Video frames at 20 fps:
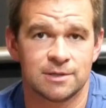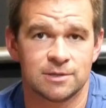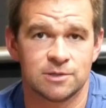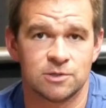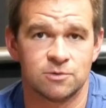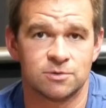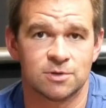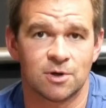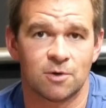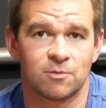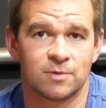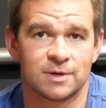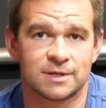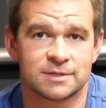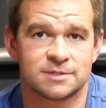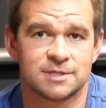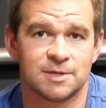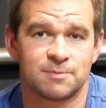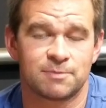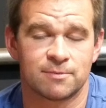you don't want to
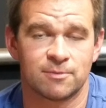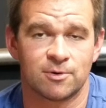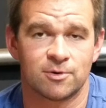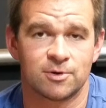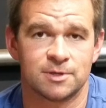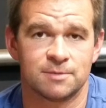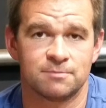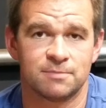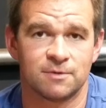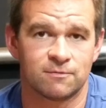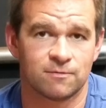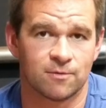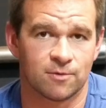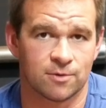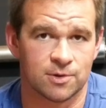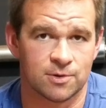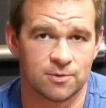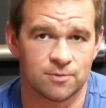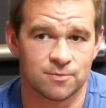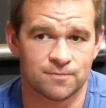see promoted
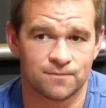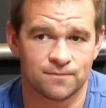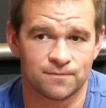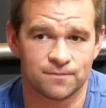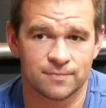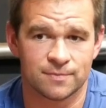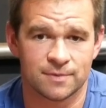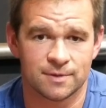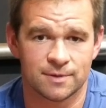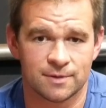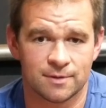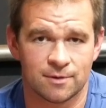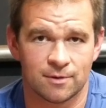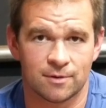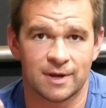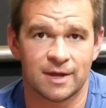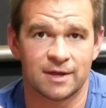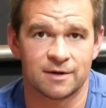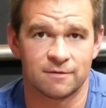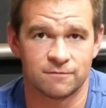before you
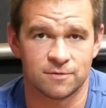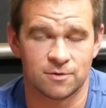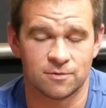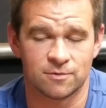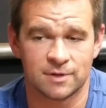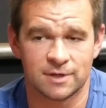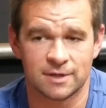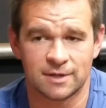or ahead of you.